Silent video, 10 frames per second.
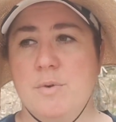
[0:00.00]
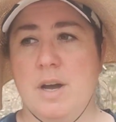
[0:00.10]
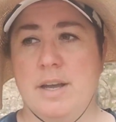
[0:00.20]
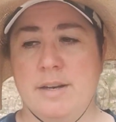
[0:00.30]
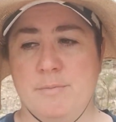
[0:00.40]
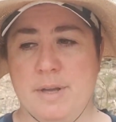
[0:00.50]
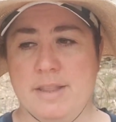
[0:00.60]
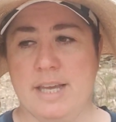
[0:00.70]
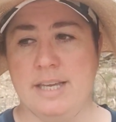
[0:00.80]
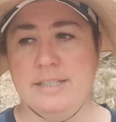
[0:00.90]
And when
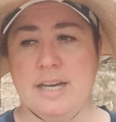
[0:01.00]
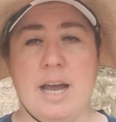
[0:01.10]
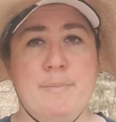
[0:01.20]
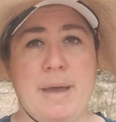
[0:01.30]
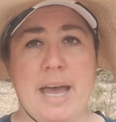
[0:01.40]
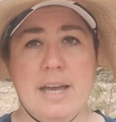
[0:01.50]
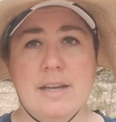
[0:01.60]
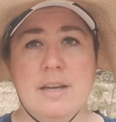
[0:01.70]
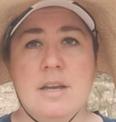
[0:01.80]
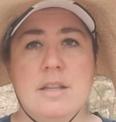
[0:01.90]
they die
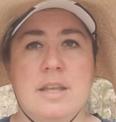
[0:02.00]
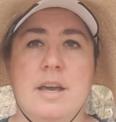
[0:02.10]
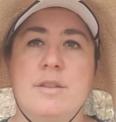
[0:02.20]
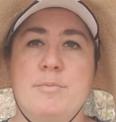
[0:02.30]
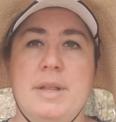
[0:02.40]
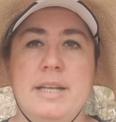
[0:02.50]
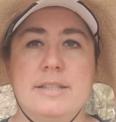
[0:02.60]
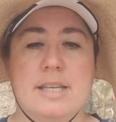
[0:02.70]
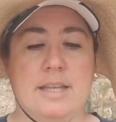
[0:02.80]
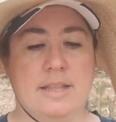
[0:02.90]
back, the other
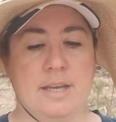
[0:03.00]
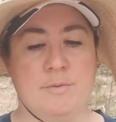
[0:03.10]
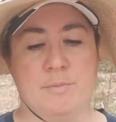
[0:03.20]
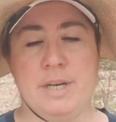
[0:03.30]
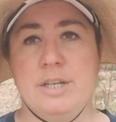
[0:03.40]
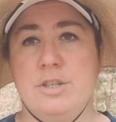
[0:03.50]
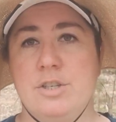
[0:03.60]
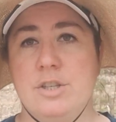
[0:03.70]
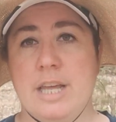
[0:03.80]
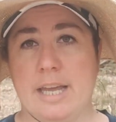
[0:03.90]
plants can then
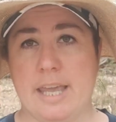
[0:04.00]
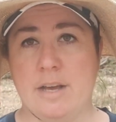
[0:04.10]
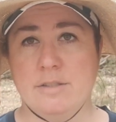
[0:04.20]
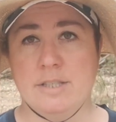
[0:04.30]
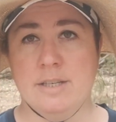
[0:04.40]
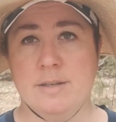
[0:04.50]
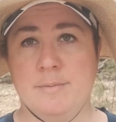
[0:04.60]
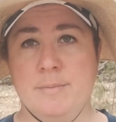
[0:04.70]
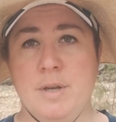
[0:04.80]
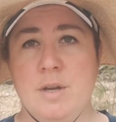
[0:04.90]
reach that
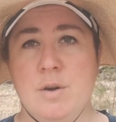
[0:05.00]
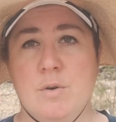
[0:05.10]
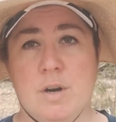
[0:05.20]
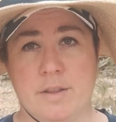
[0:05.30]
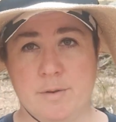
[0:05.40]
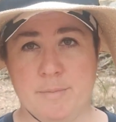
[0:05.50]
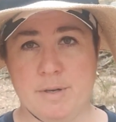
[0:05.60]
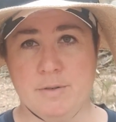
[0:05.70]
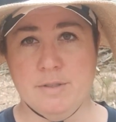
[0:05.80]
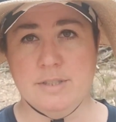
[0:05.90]
calcium or other
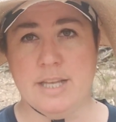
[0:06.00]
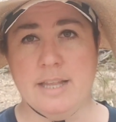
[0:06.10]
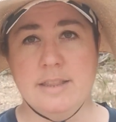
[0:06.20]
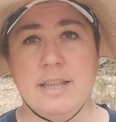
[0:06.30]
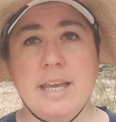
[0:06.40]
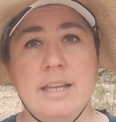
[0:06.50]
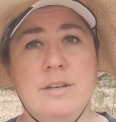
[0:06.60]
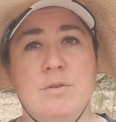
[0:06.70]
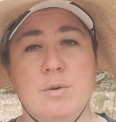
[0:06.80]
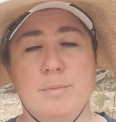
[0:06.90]
minerals that they
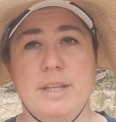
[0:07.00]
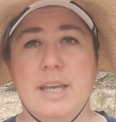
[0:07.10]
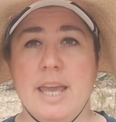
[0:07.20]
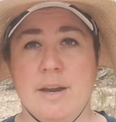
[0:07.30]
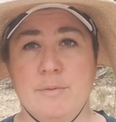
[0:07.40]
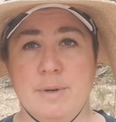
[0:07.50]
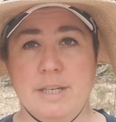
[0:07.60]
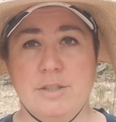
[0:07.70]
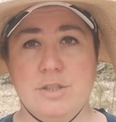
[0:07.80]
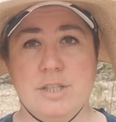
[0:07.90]
normally can't
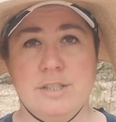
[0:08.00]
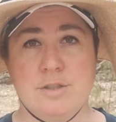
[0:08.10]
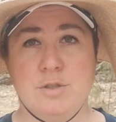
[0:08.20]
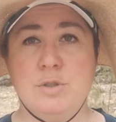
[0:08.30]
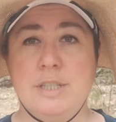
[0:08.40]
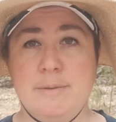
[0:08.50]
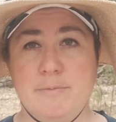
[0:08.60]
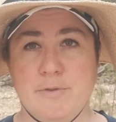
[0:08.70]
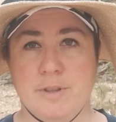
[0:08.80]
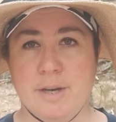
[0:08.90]
reach because it's too deep
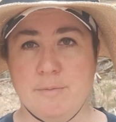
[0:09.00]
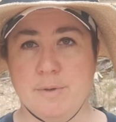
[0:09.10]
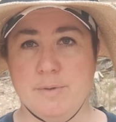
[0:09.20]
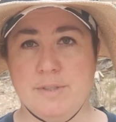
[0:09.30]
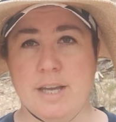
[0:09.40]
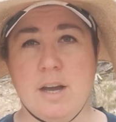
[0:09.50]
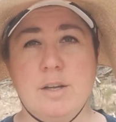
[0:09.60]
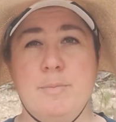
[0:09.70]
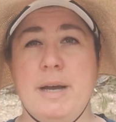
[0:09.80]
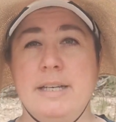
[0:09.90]
for their roots. They
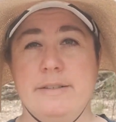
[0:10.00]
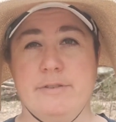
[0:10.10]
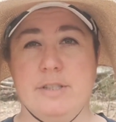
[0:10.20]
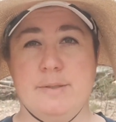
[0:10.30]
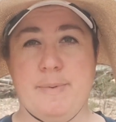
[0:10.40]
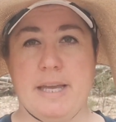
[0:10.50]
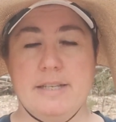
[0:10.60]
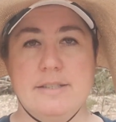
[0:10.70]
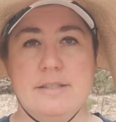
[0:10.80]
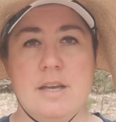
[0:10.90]
occupy a different
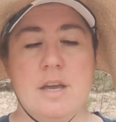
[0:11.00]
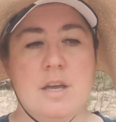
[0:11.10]
space.